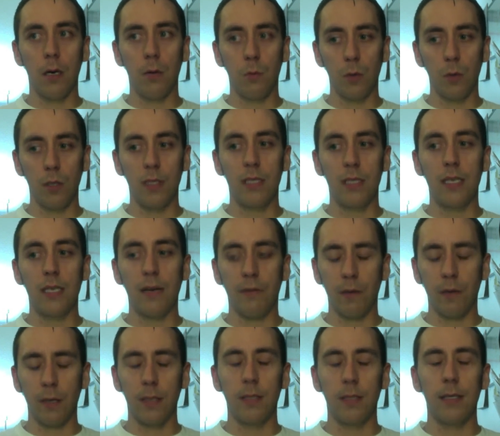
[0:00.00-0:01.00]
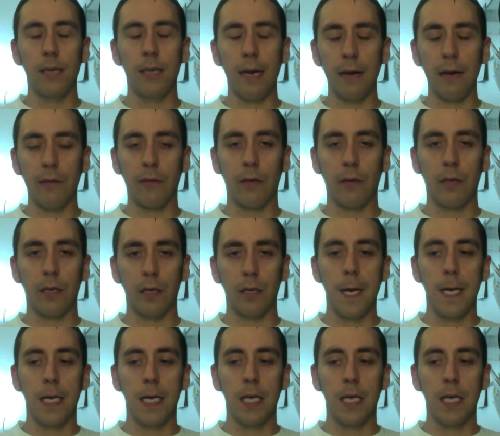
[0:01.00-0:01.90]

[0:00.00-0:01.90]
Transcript: would definitely